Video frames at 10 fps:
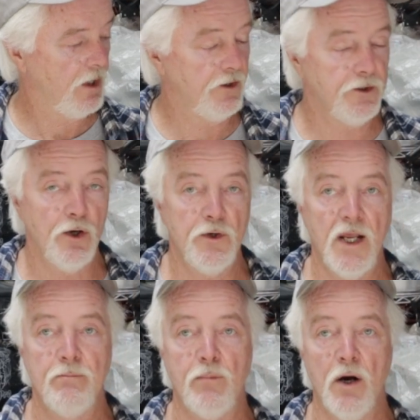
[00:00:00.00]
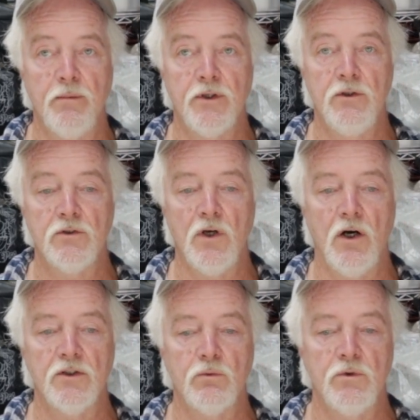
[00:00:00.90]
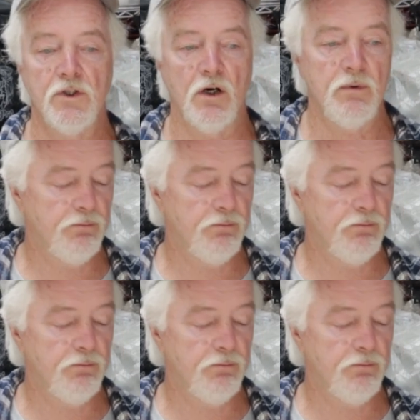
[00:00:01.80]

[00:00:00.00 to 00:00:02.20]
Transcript: the no-name barbecue sauce, which I'll be